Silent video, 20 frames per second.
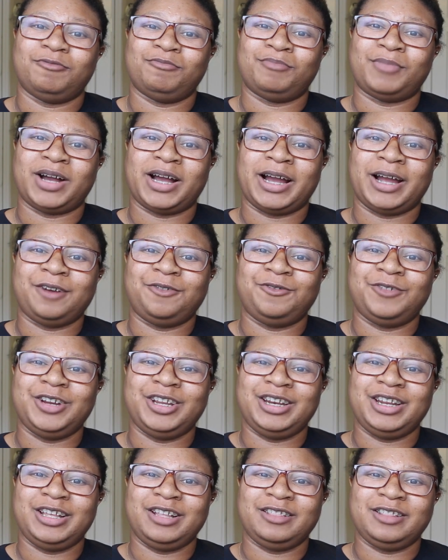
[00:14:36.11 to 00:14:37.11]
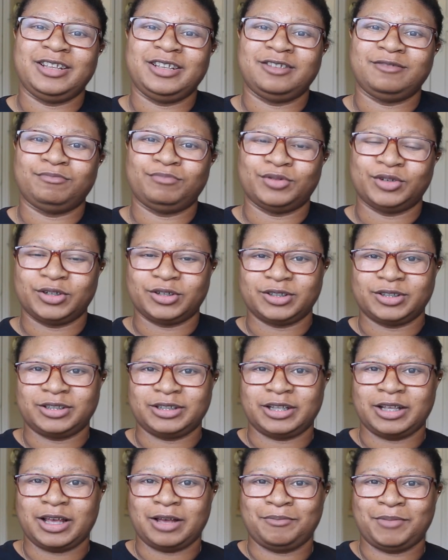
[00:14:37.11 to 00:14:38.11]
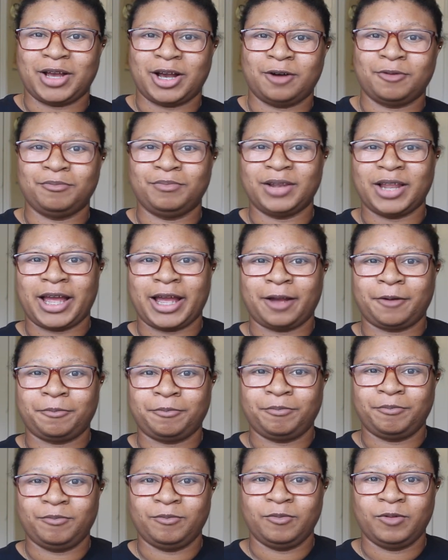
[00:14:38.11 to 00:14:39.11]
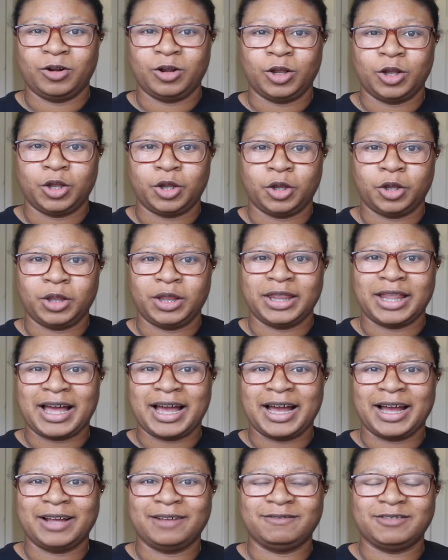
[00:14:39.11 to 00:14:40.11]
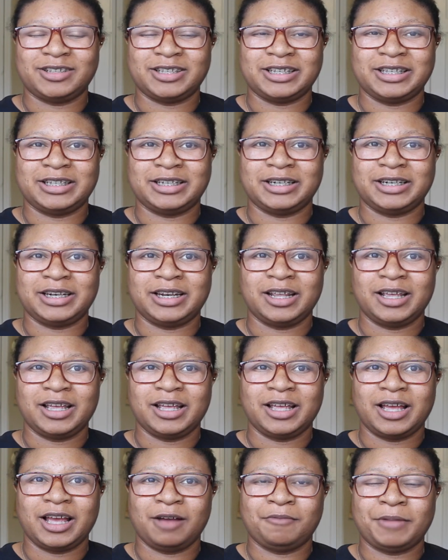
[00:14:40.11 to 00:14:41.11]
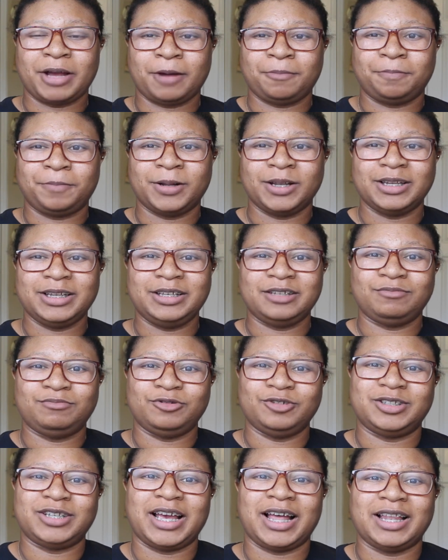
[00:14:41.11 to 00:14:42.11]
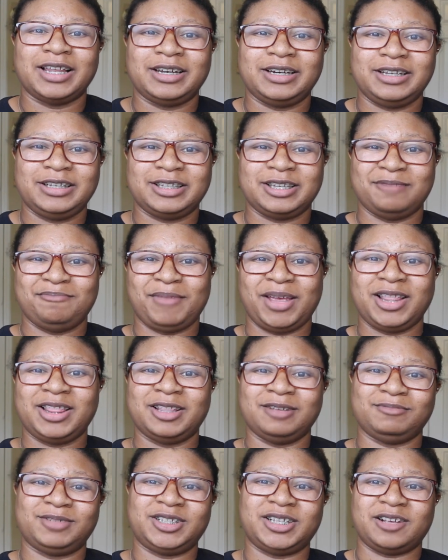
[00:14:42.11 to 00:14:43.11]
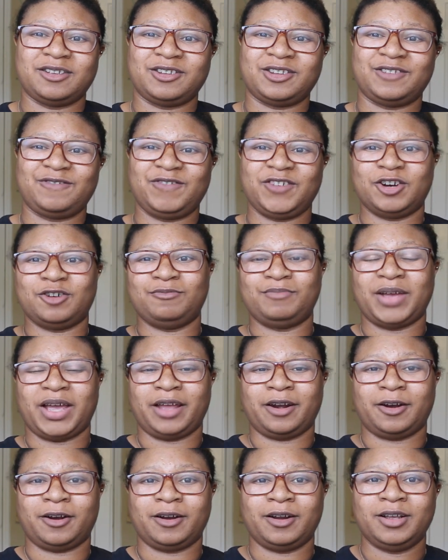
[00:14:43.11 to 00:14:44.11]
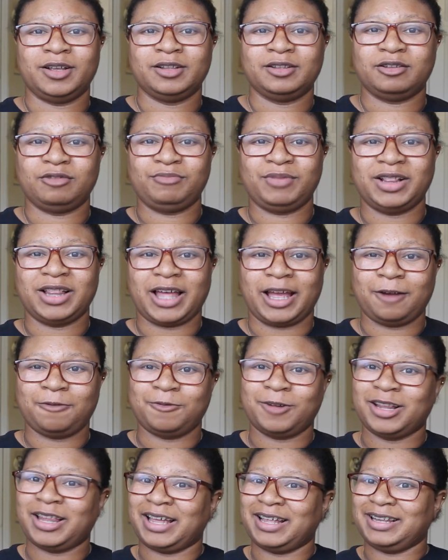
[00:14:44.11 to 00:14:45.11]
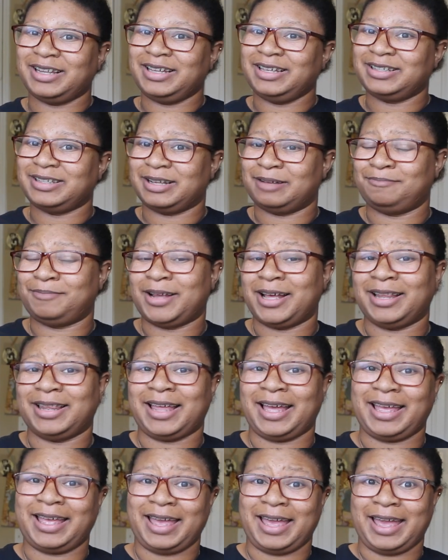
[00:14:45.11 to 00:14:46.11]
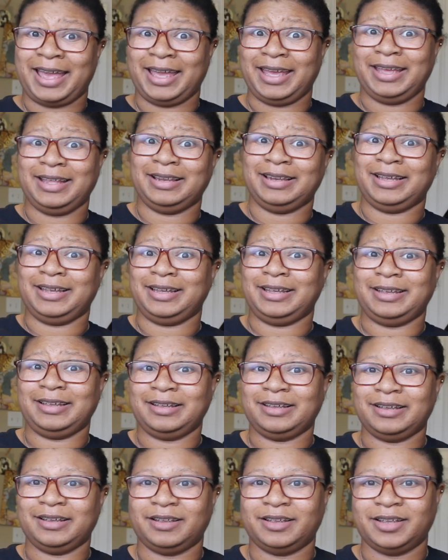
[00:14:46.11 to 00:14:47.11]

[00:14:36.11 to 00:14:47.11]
by reading these books about black lives and about police brutality to make themselves feel better. To be like, well, at least I'm not like Haley.